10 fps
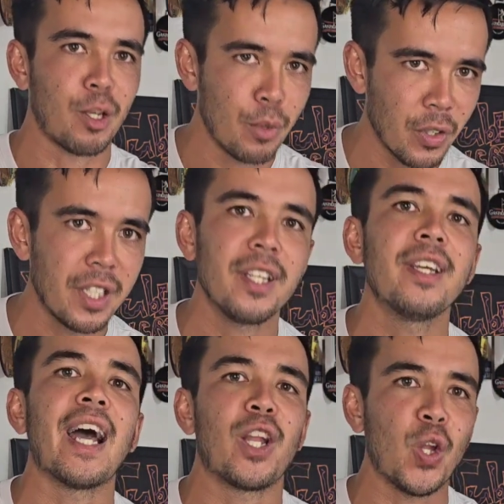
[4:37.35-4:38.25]

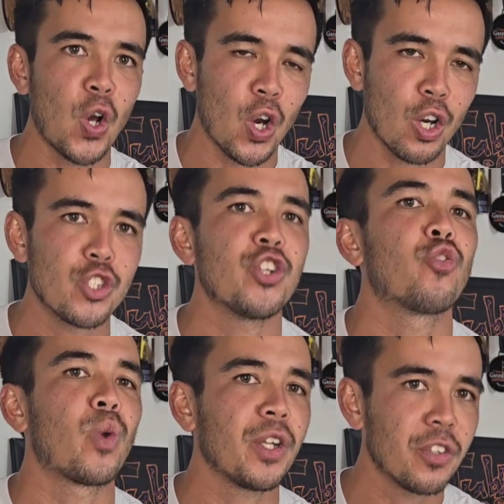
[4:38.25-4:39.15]
community at large
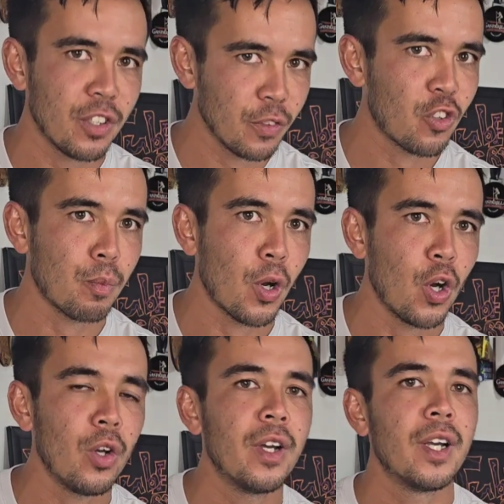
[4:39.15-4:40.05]
is relatively small